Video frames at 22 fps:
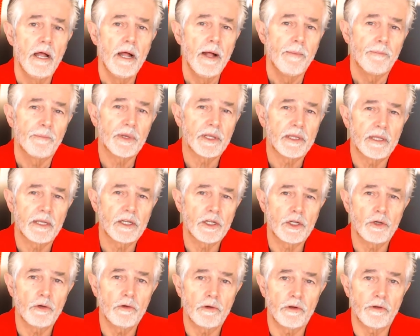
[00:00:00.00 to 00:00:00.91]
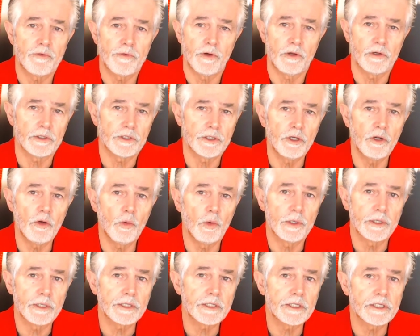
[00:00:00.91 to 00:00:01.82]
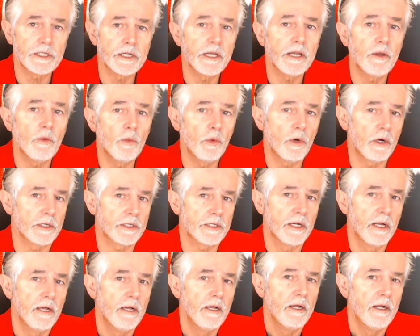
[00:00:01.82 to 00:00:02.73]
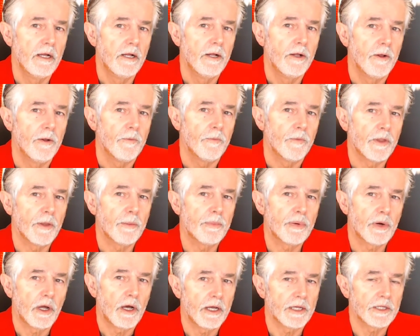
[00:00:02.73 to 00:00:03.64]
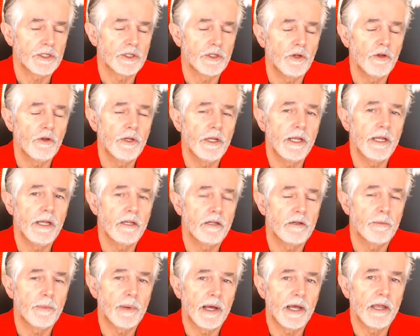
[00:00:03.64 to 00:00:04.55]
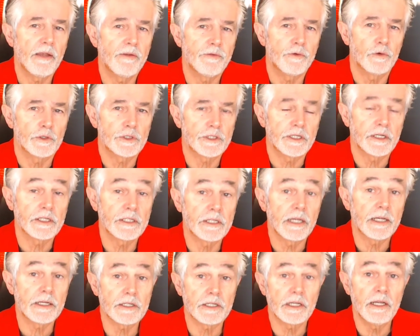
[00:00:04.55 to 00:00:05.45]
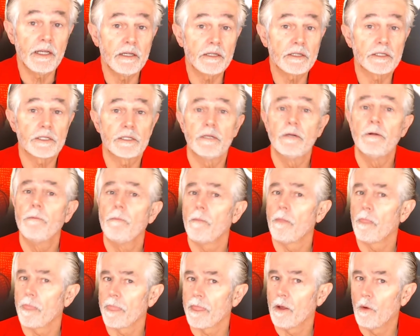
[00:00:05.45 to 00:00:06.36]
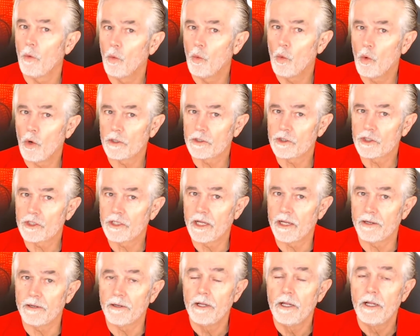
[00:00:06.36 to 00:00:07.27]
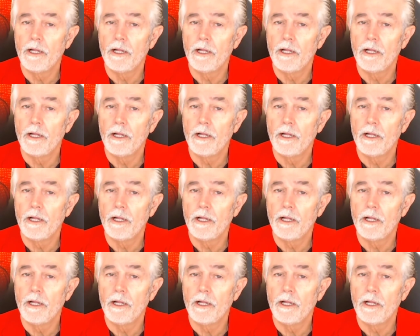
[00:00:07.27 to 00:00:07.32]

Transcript: But the Tour de France, you want to see what the price you need to pay for success is? Watch that.